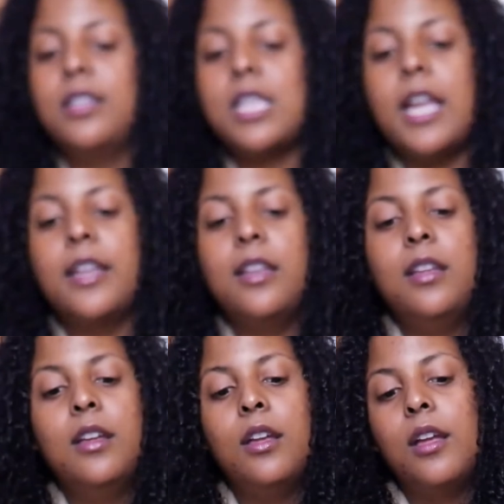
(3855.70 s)
and
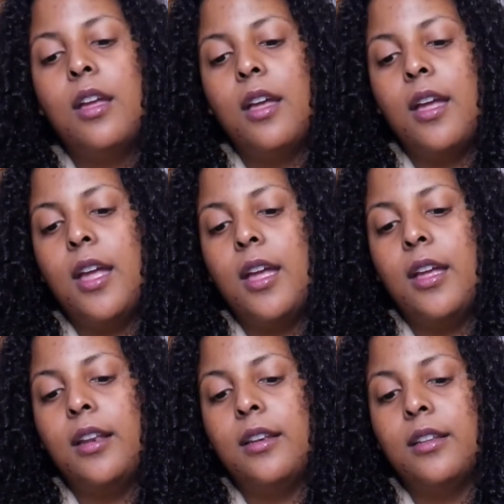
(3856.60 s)
anxiety.
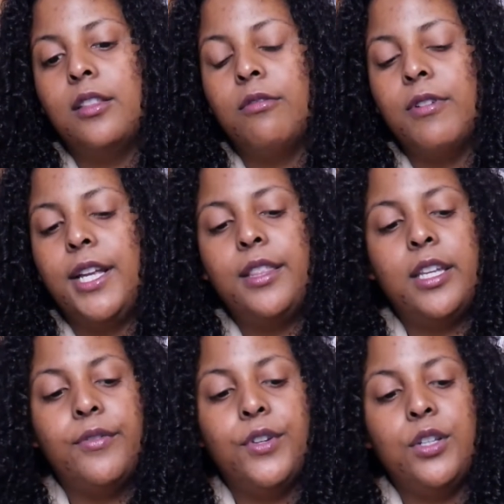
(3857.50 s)
And the right
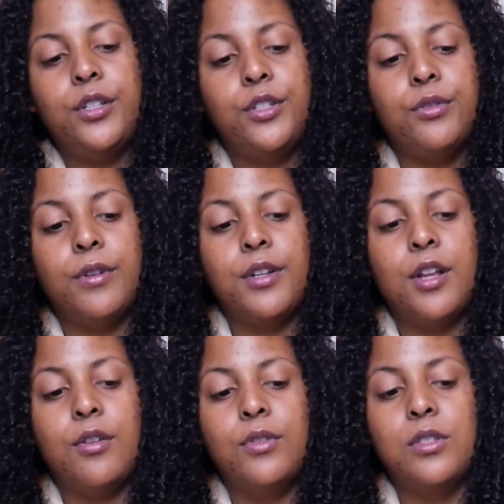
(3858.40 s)
thing for you to do right
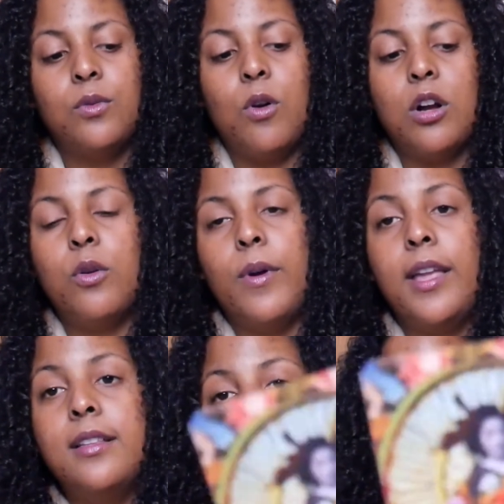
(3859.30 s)
now is to walk
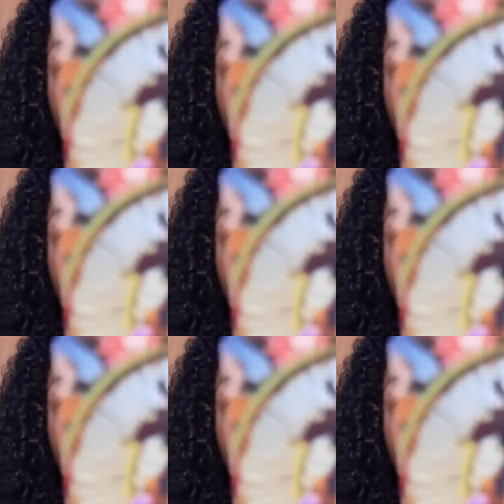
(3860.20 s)
away and